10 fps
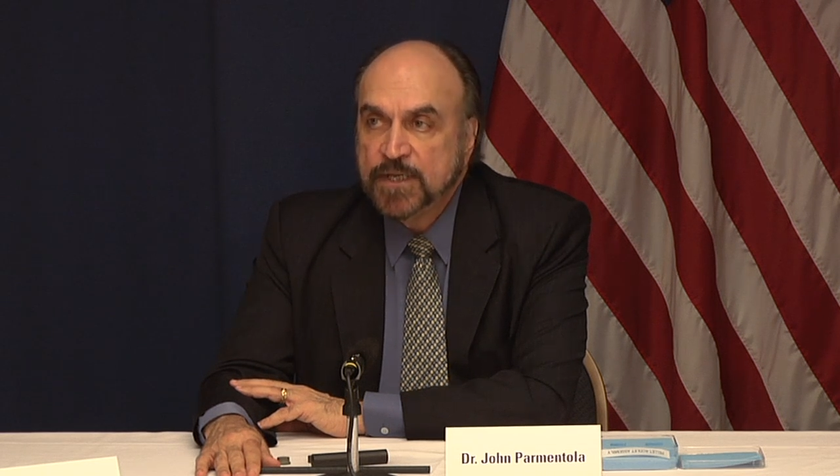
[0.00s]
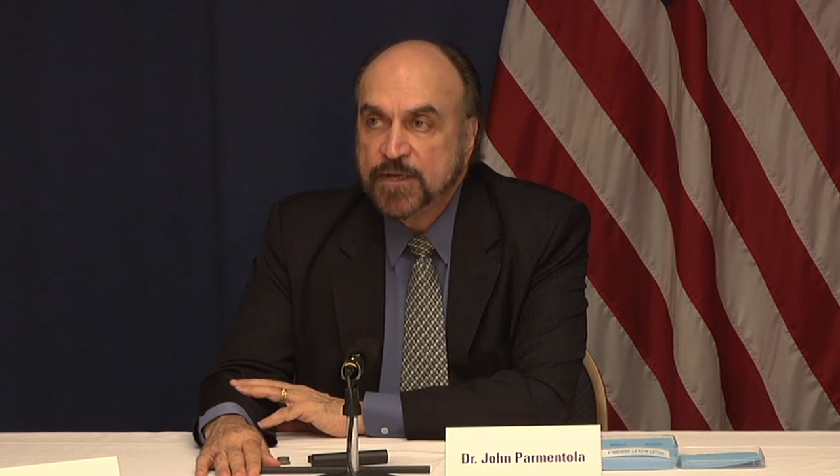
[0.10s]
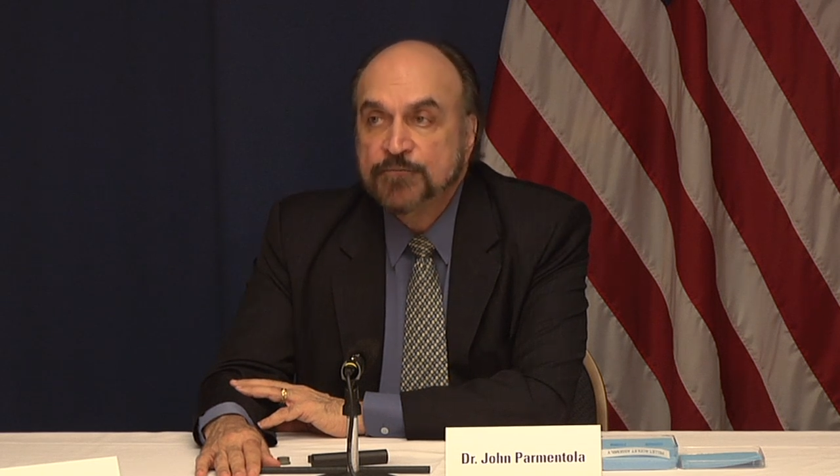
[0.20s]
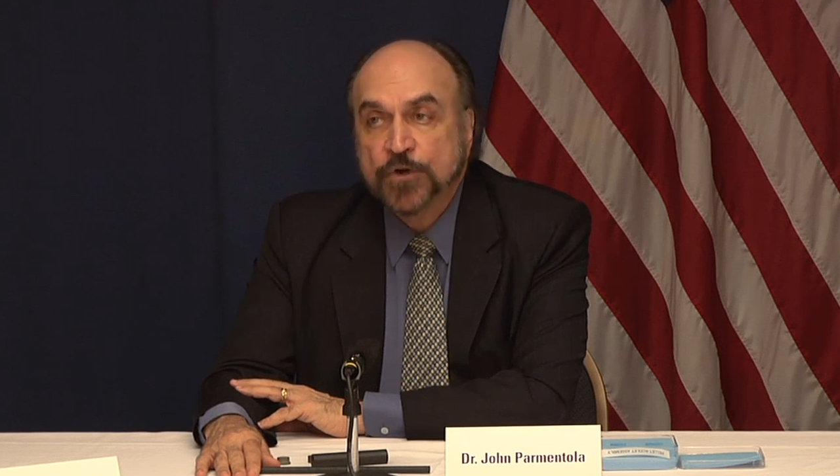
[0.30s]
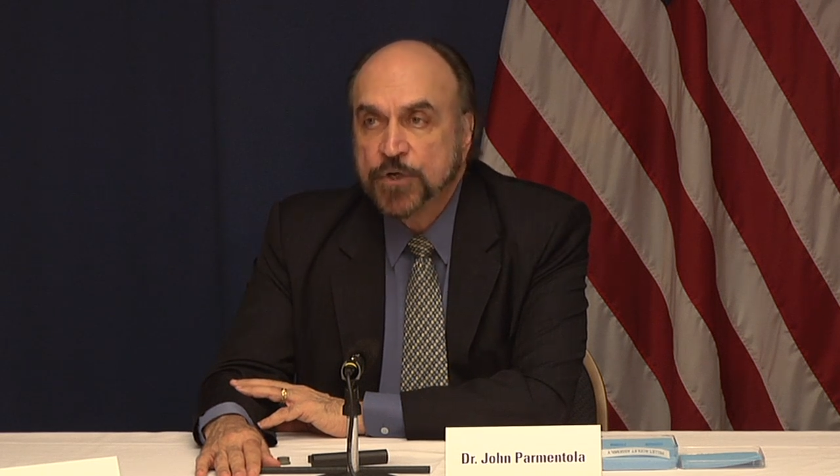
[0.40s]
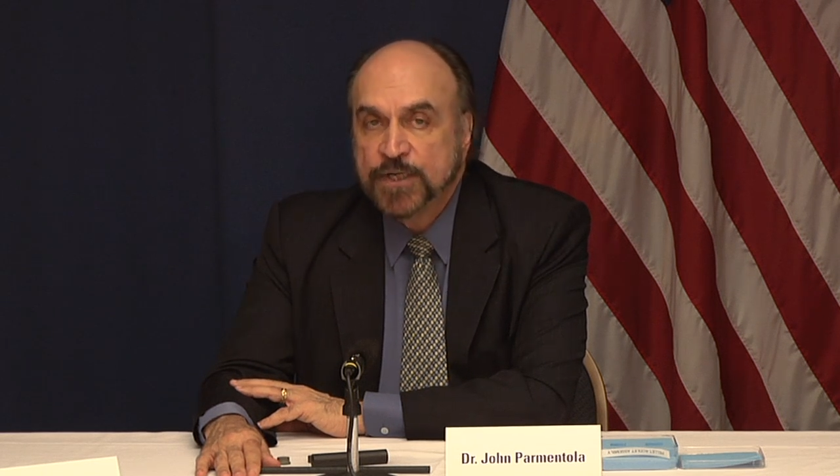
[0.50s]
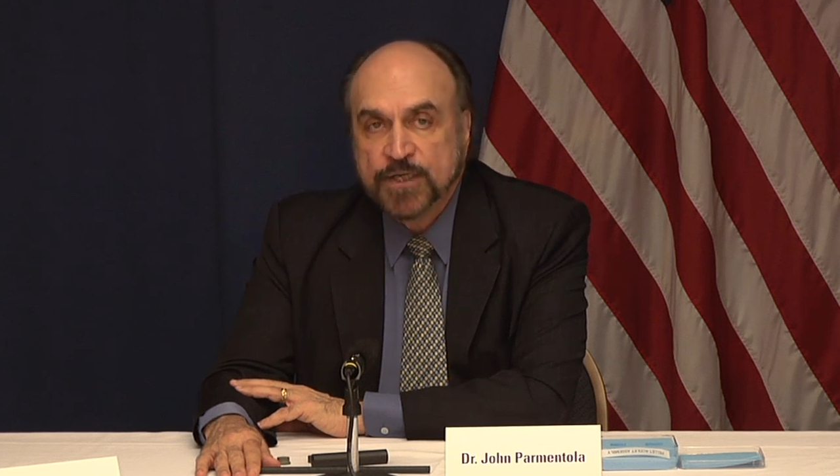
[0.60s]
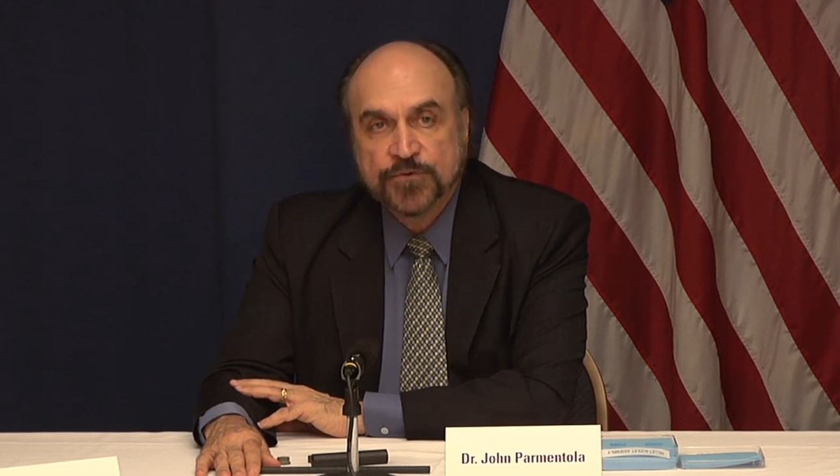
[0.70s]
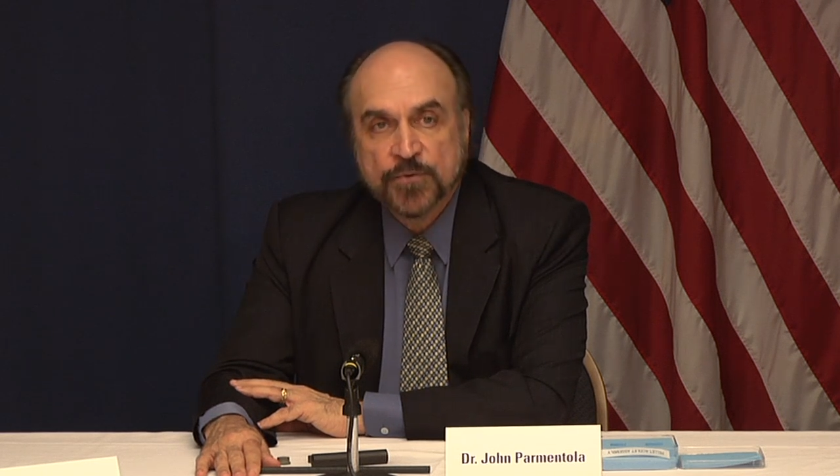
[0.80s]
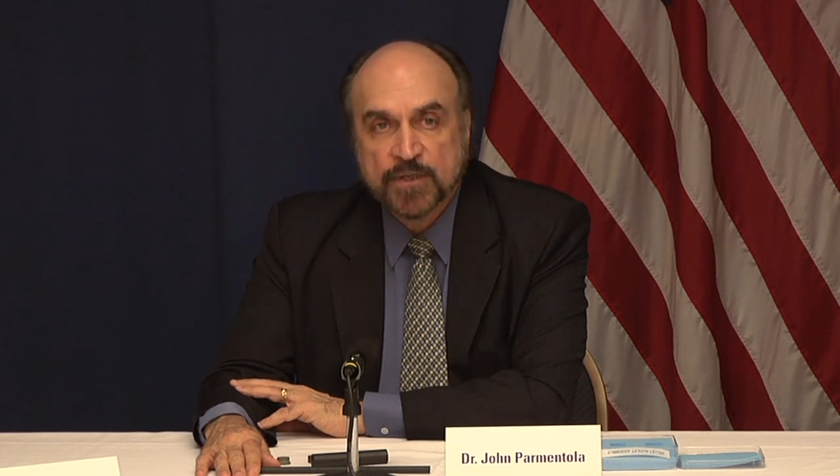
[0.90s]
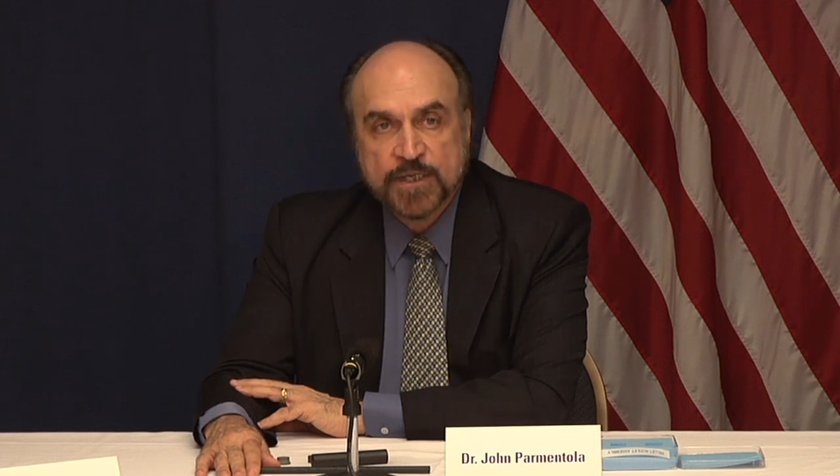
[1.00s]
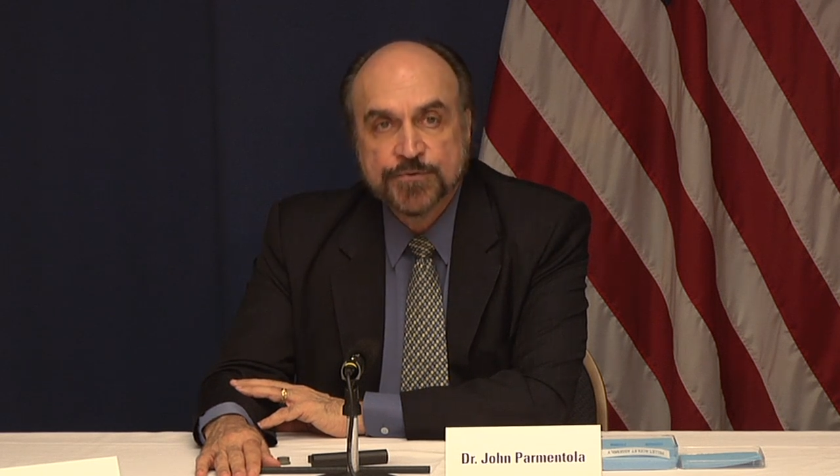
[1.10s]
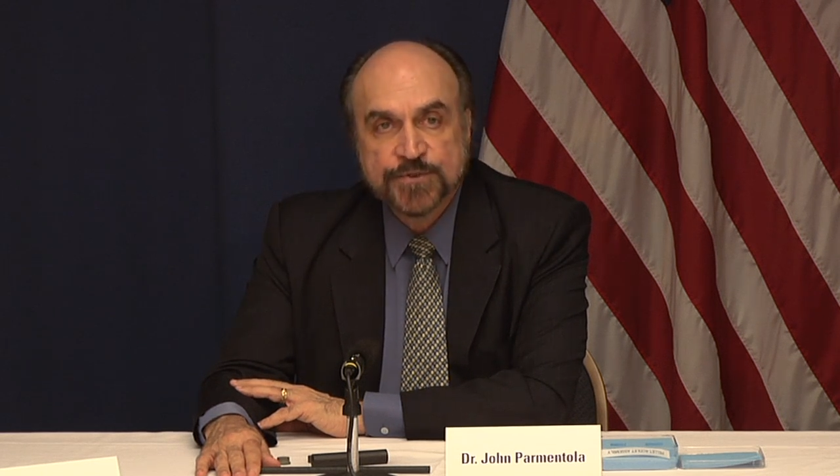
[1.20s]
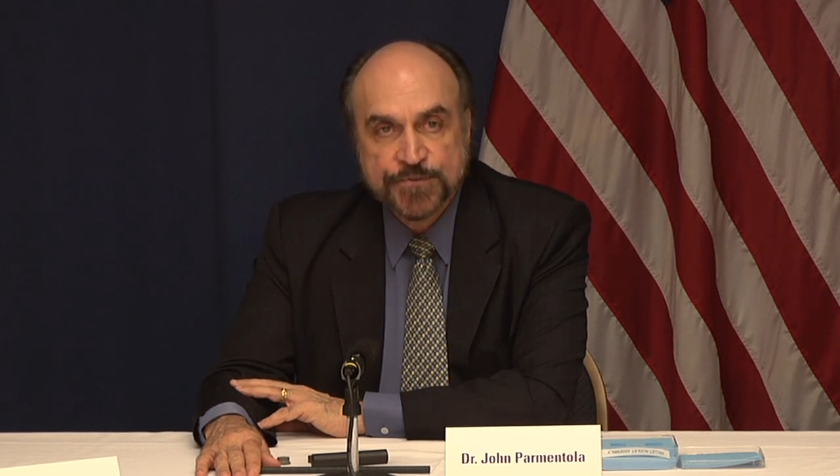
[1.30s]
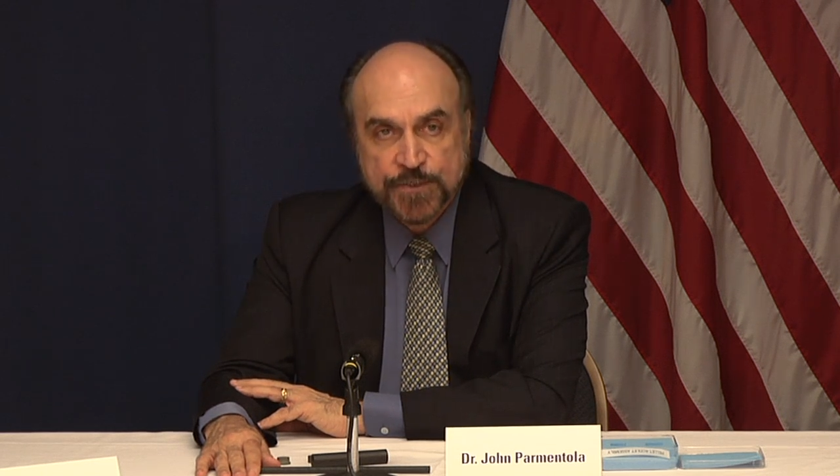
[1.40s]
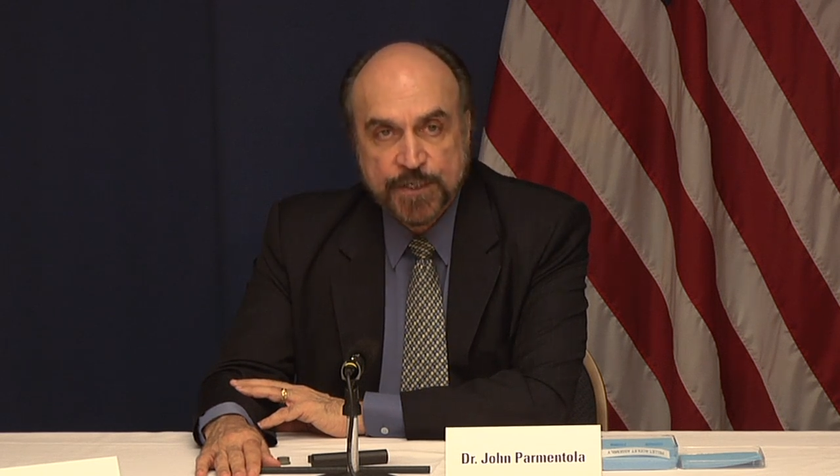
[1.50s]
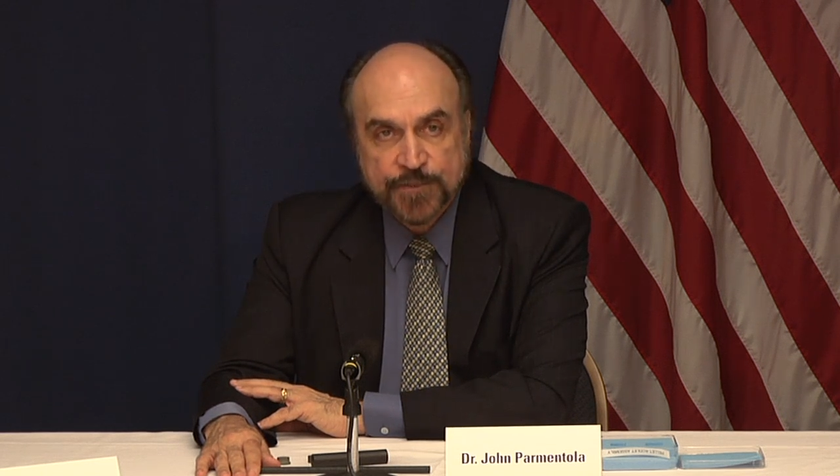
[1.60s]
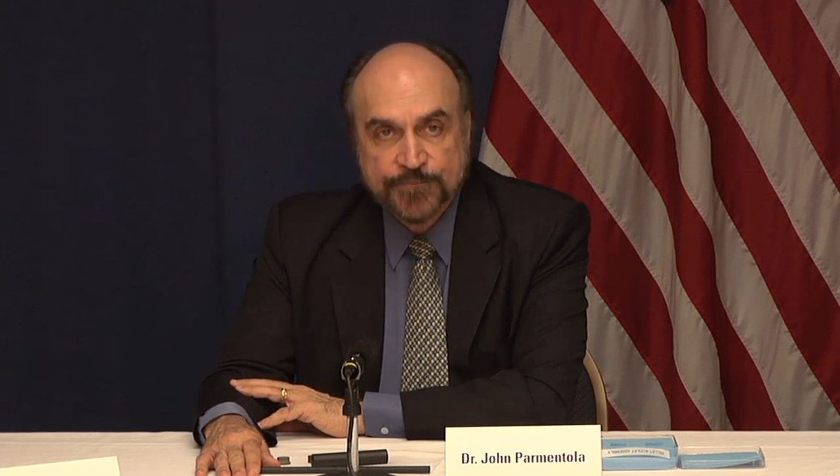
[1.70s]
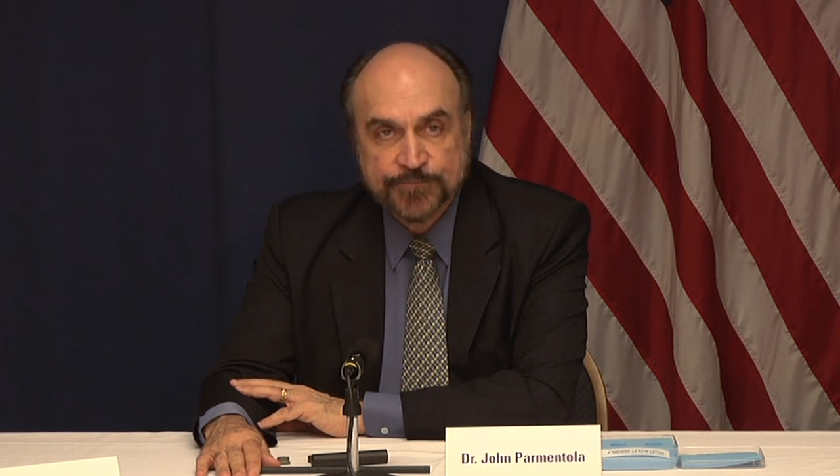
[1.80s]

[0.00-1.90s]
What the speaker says: converted into electricity.